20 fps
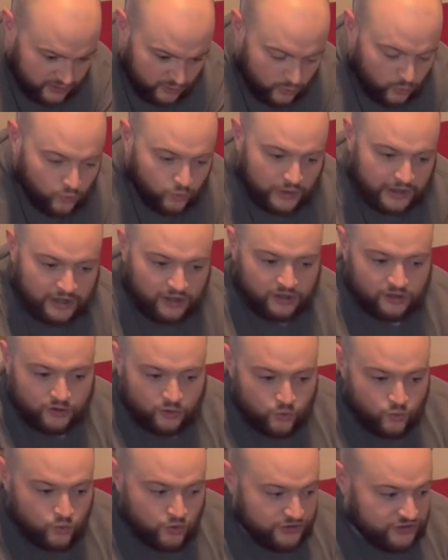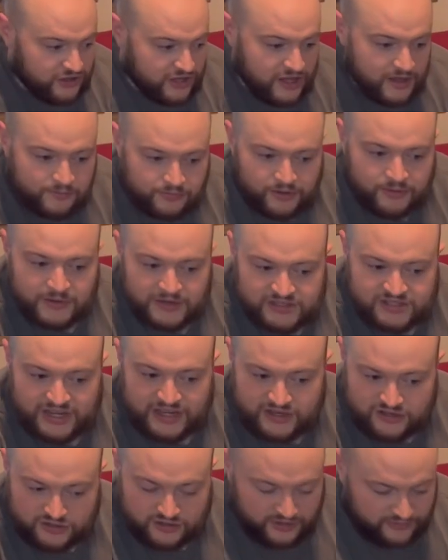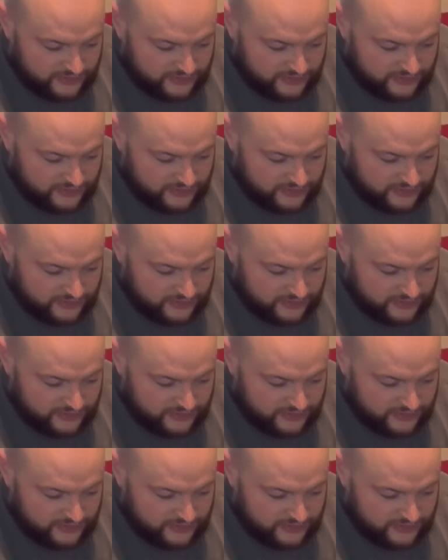Well, with the implementation of